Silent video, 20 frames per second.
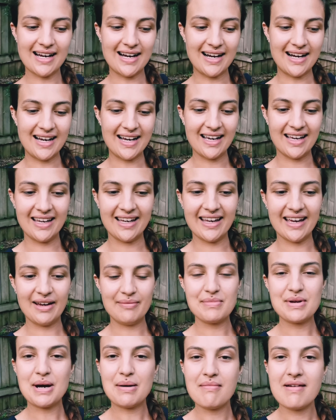I
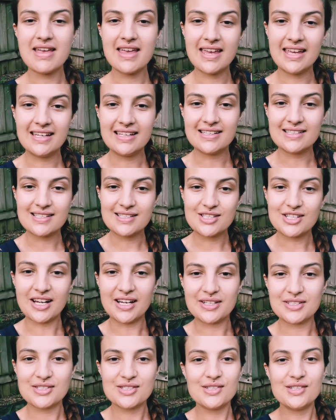am coming in to chat
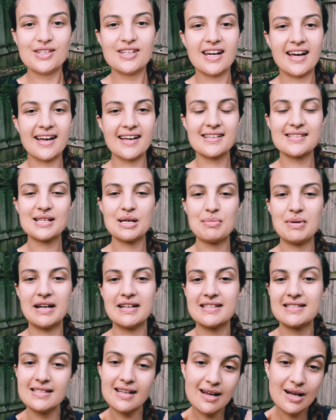to you guys
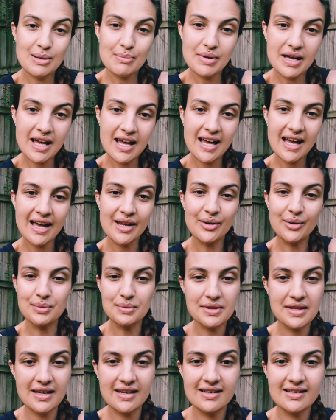about Samba and all
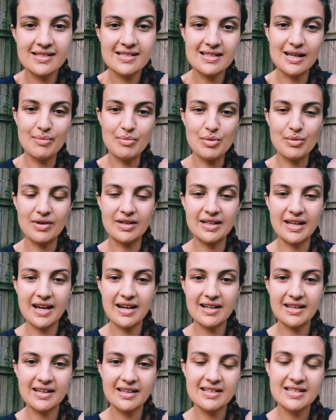things Samba
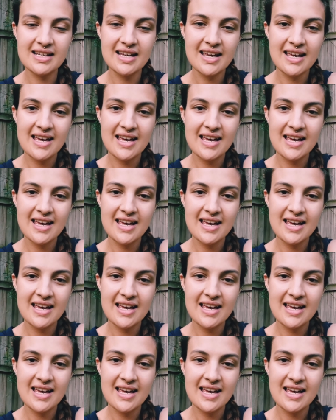related.